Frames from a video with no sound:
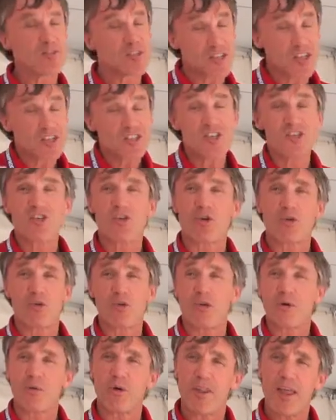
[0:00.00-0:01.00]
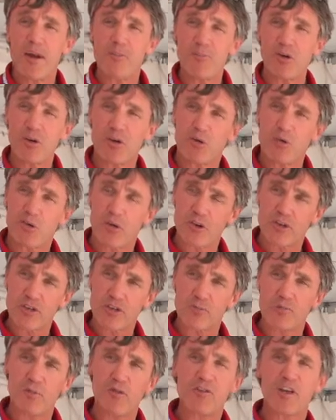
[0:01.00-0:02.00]
such as canola, where that meter roller
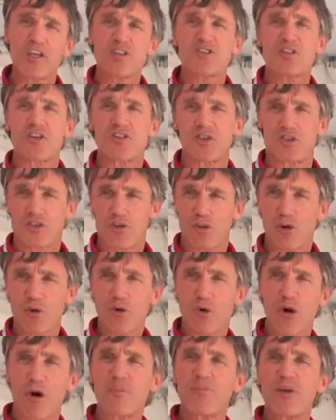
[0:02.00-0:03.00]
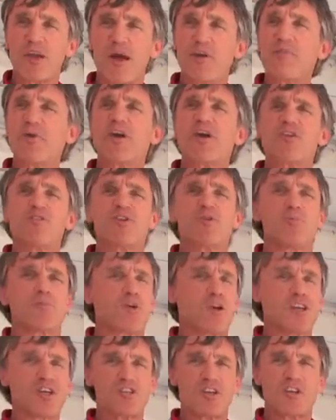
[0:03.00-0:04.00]
is moving at such a slow RPM because you're
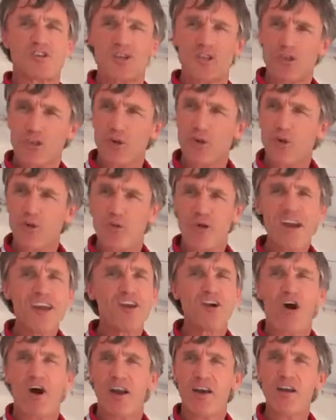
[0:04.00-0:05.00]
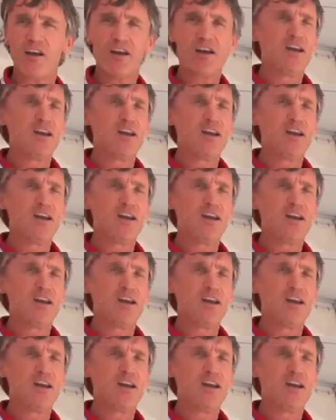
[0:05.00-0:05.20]
putting such a slow rate on,